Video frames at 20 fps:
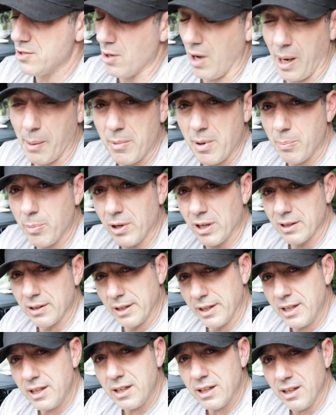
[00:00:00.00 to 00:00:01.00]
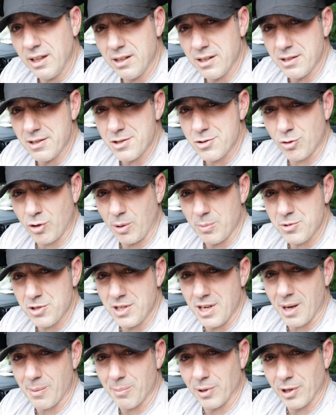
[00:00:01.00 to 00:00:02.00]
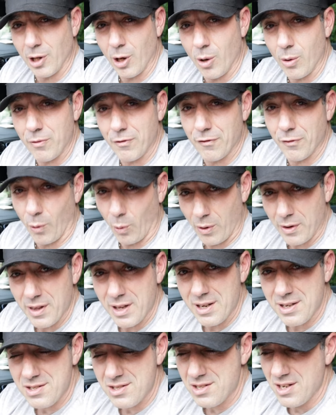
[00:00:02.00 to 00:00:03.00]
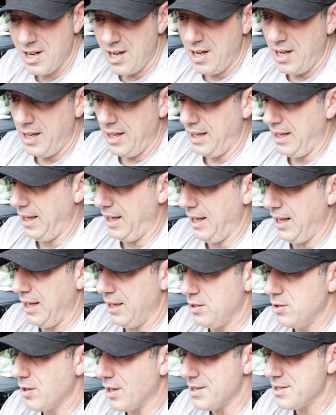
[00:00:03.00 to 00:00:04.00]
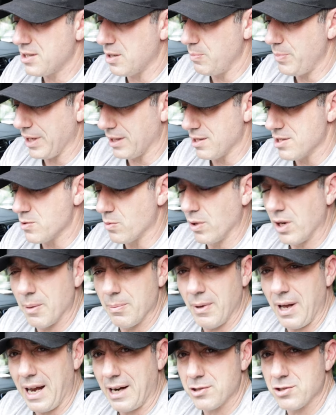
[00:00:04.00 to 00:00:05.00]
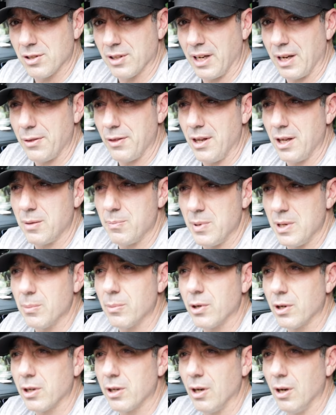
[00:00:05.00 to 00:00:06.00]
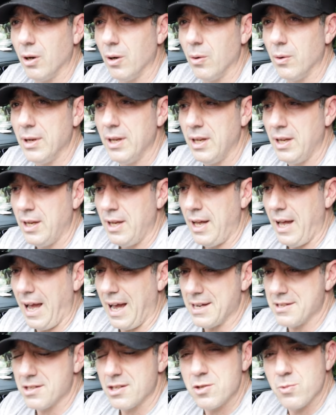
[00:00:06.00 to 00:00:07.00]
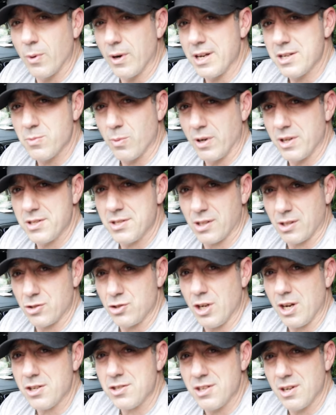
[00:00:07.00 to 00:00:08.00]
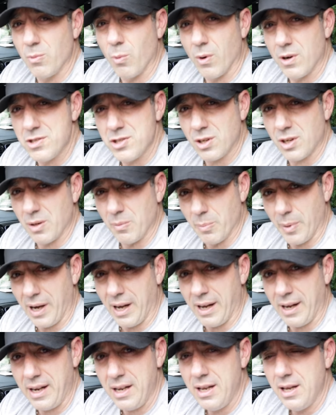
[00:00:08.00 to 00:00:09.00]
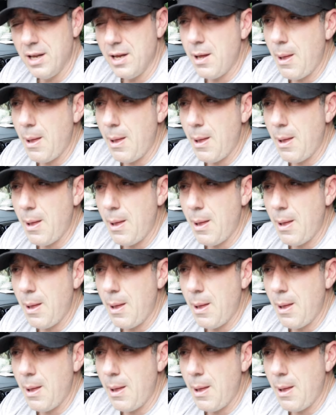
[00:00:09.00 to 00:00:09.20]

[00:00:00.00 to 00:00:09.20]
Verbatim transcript: So I'm gonna put a link in the description down below for this. And you guys can pick this one up. Actually, I think BimmerCode has this one as one of the suggested ones you can buy.